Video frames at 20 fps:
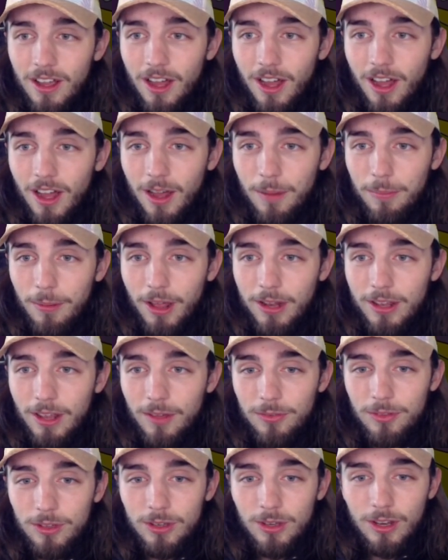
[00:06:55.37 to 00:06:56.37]
But I
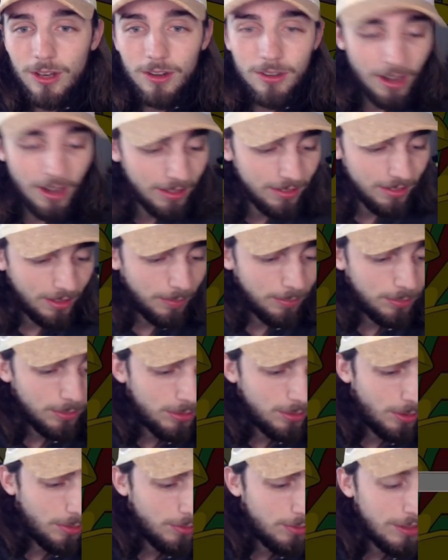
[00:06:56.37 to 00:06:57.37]
definitely need a grass type.
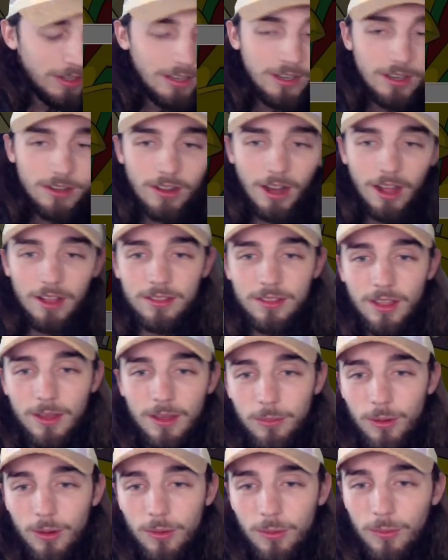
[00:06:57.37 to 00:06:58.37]
So if we need a grass
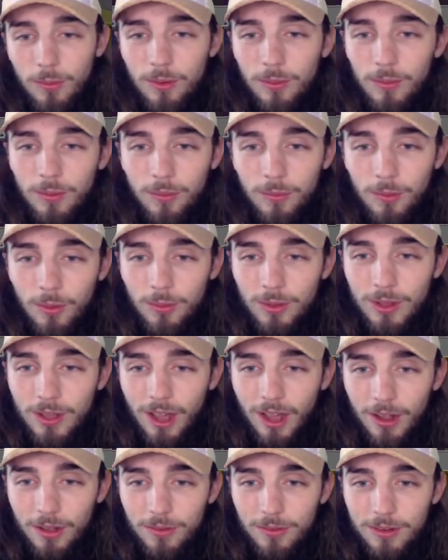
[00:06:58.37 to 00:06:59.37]
type, what do we
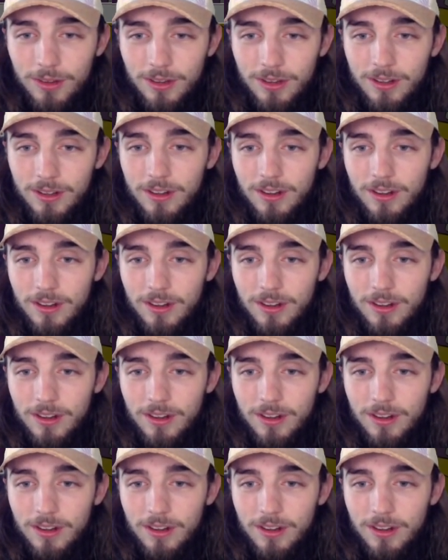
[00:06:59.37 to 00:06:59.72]
got going here?